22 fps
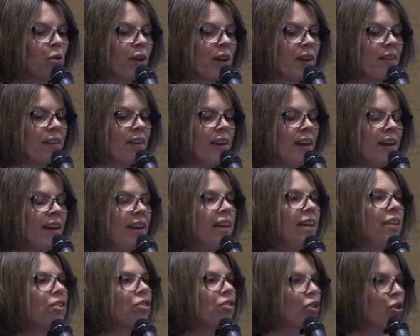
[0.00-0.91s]
it
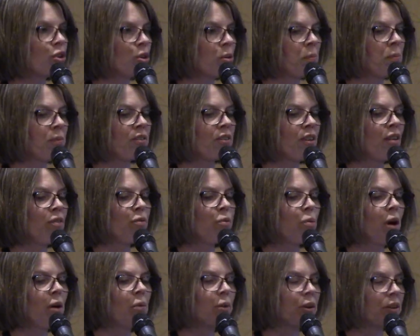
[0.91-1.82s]
in terms of
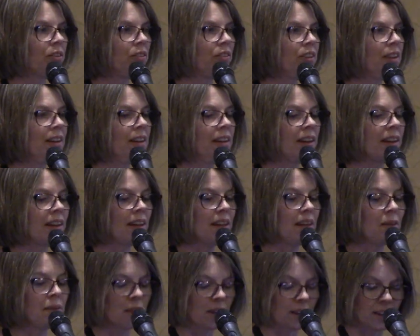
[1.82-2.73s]
what we're seeing
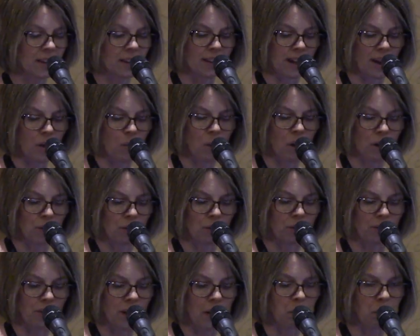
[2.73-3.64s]
in the canal water
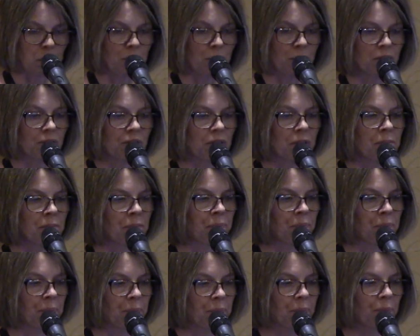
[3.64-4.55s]
samples.
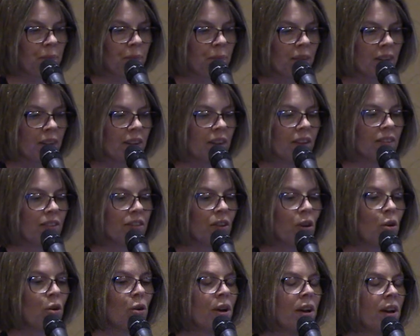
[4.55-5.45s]

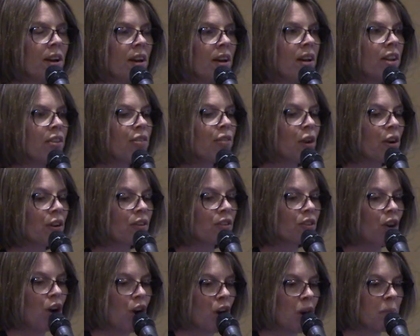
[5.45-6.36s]
So as far as
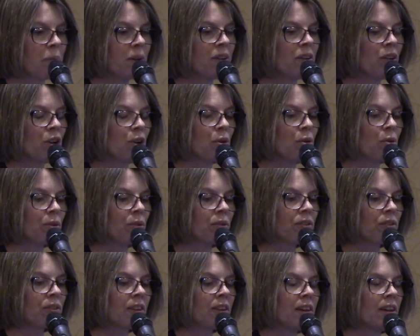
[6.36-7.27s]
carbon
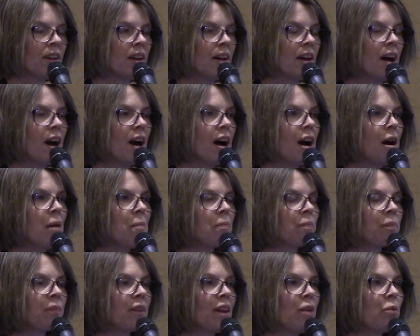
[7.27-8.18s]
goes,
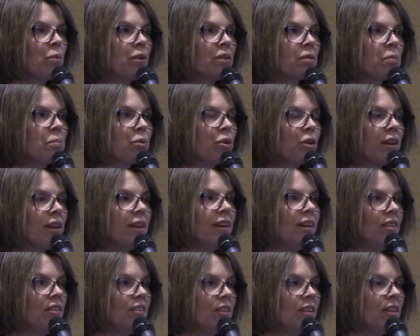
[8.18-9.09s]
it was a pretty
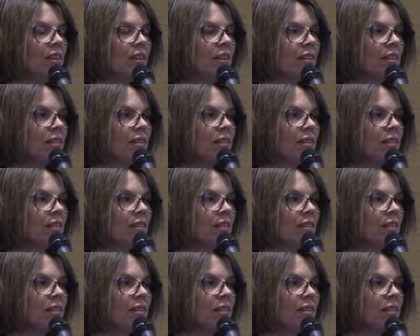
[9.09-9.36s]
easy,